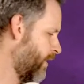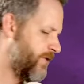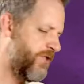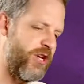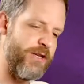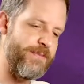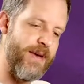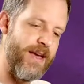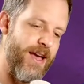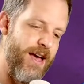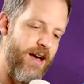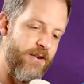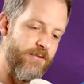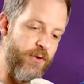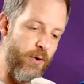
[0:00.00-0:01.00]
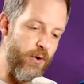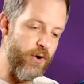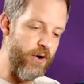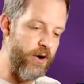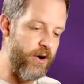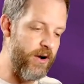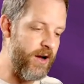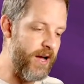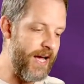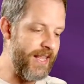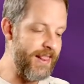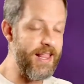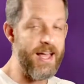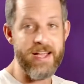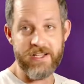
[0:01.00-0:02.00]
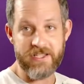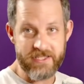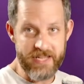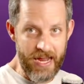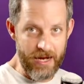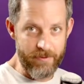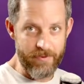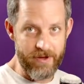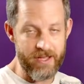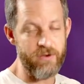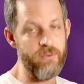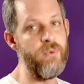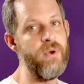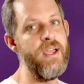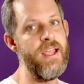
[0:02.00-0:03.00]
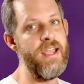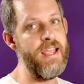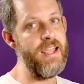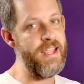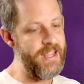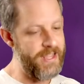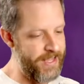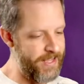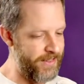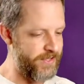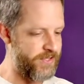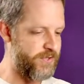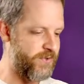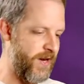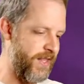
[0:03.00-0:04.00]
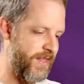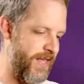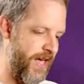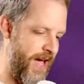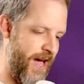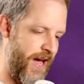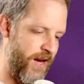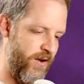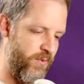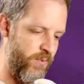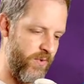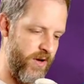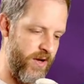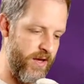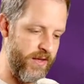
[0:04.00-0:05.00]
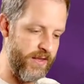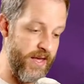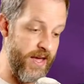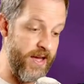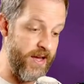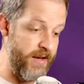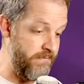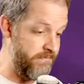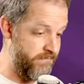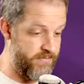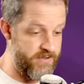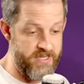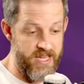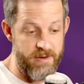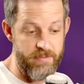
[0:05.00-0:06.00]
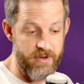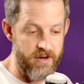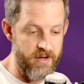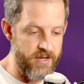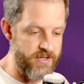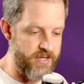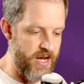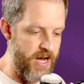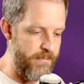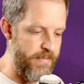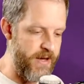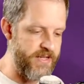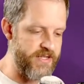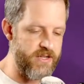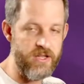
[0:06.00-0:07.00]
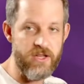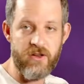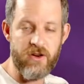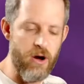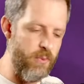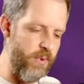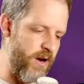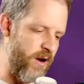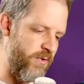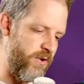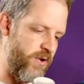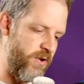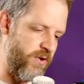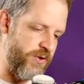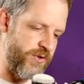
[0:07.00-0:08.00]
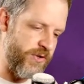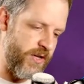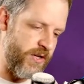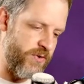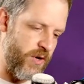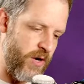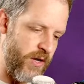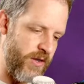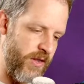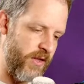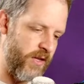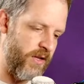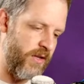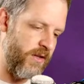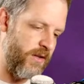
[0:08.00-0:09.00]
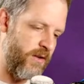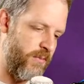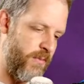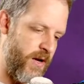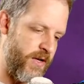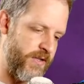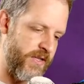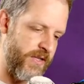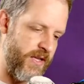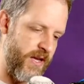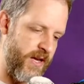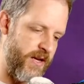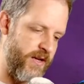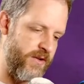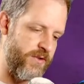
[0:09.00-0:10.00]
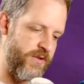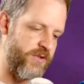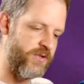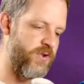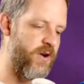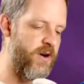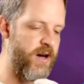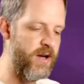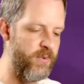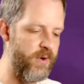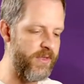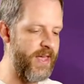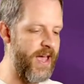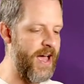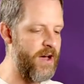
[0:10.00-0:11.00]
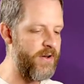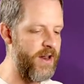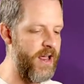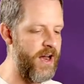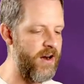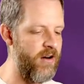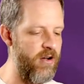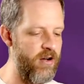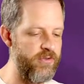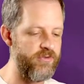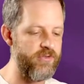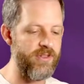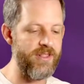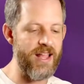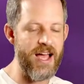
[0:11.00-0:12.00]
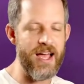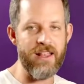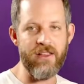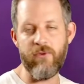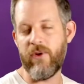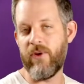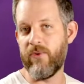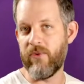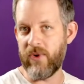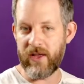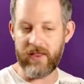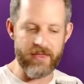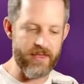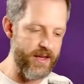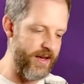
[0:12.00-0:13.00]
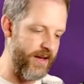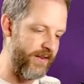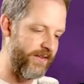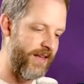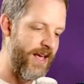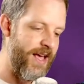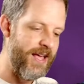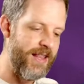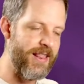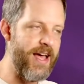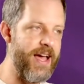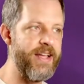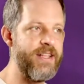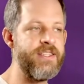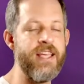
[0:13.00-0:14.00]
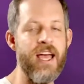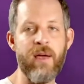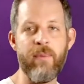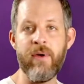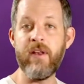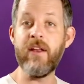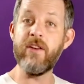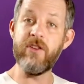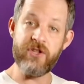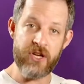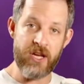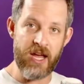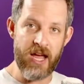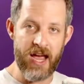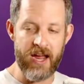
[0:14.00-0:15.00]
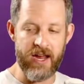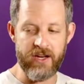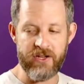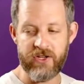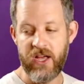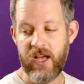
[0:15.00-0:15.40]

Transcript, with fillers: Excuse me. For a line segment, we illustrate that with a segment on top. Basically, you don't we don't usually draw the little little balls at the end. You just draw it without arrows. So line we read this line segment GH.